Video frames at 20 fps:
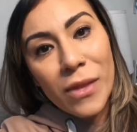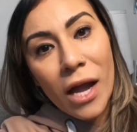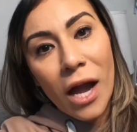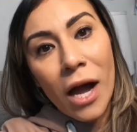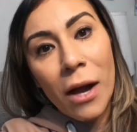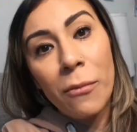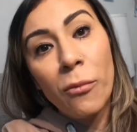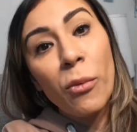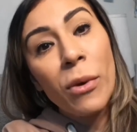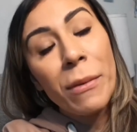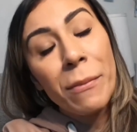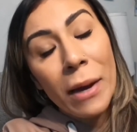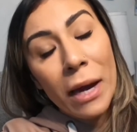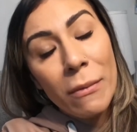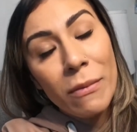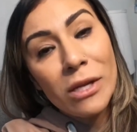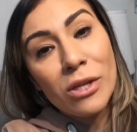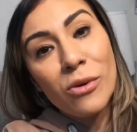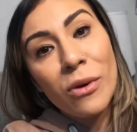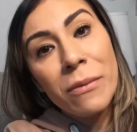Um, we
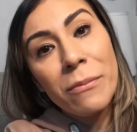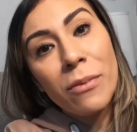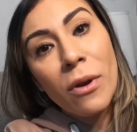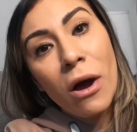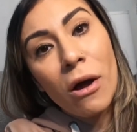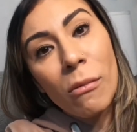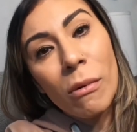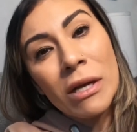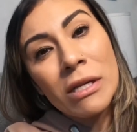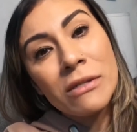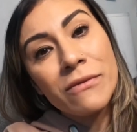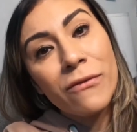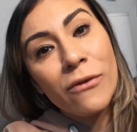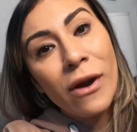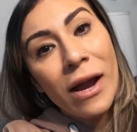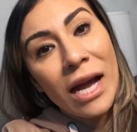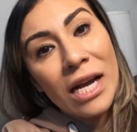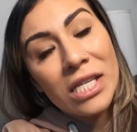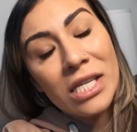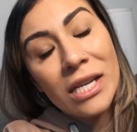might be doing Vlogmas for
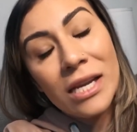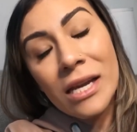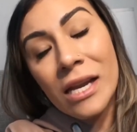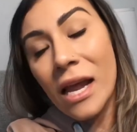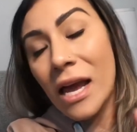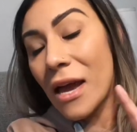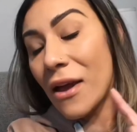Ashlyn.